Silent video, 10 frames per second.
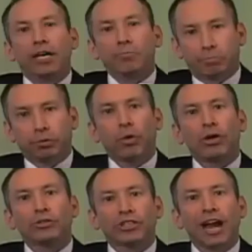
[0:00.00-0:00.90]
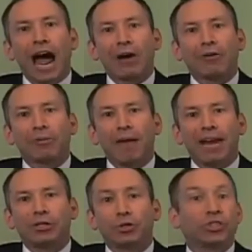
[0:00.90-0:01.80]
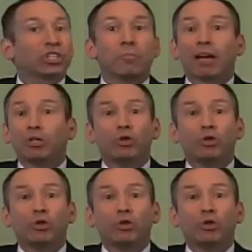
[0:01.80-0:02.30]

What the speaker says: Employers and hiring managers expect